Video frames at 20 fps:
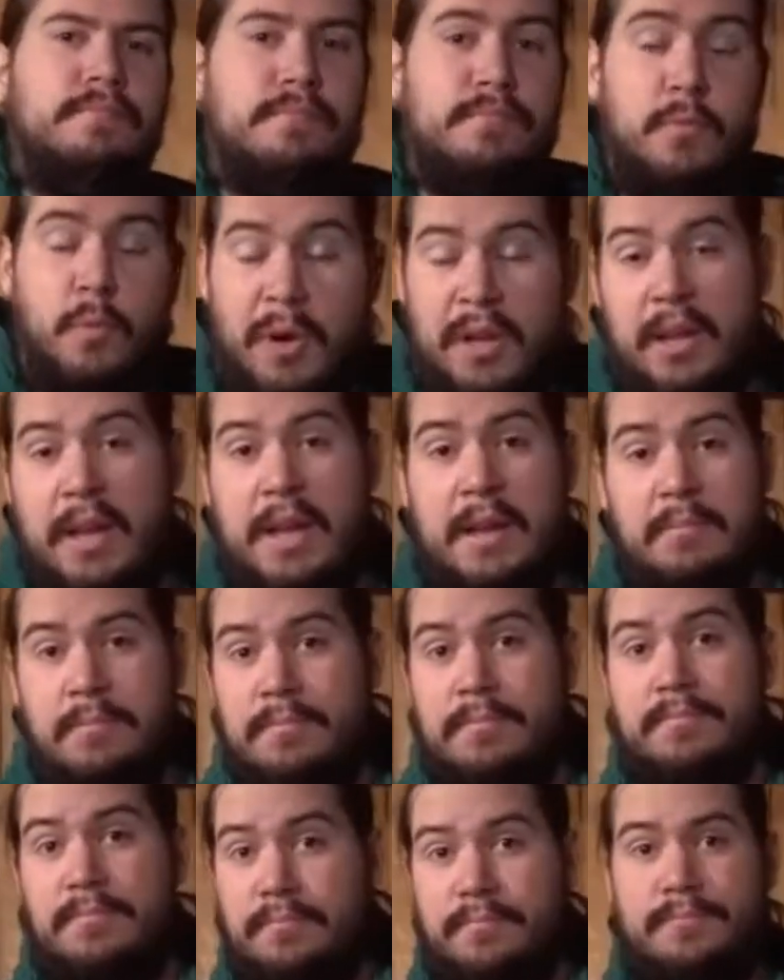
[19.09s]
Really,
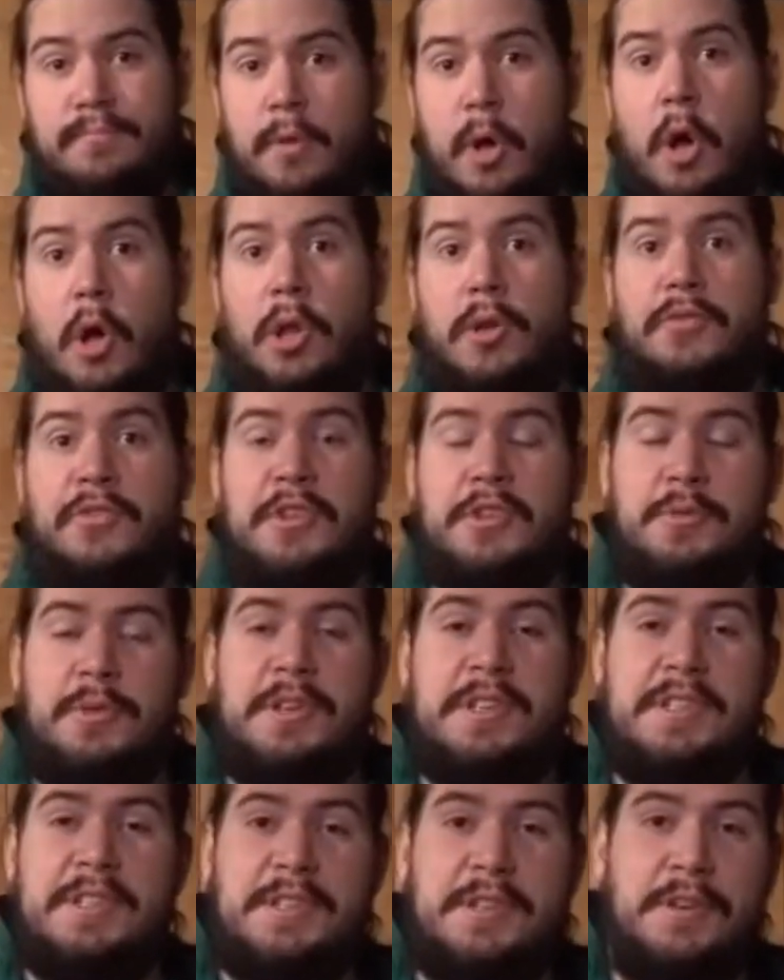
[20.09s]
all of these
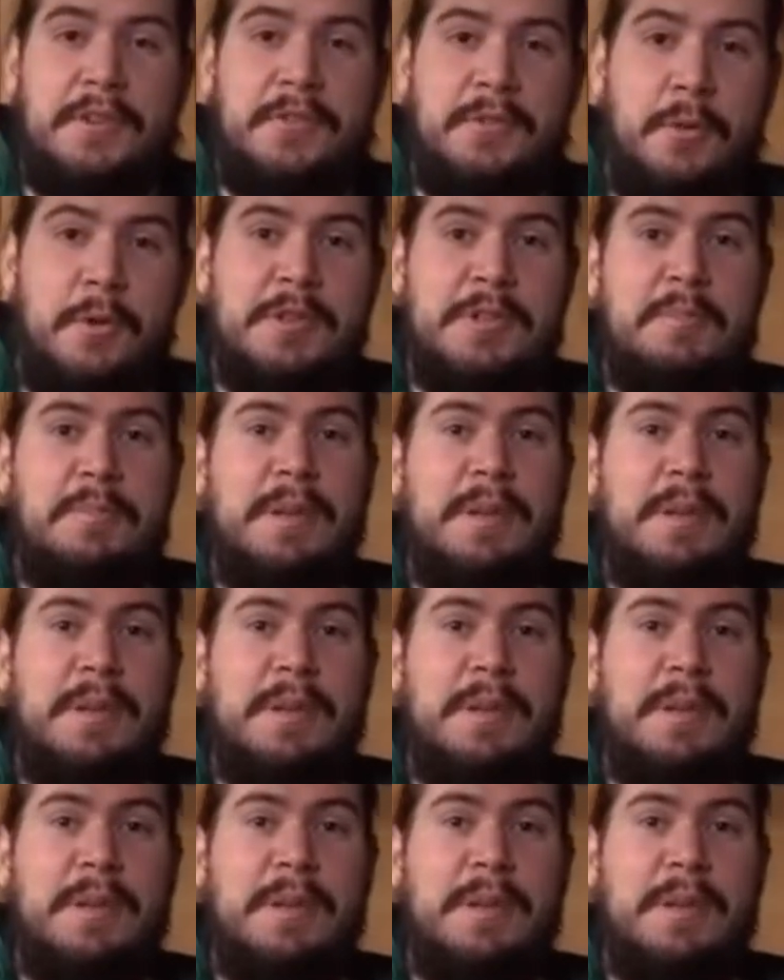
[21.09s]
reasons are of course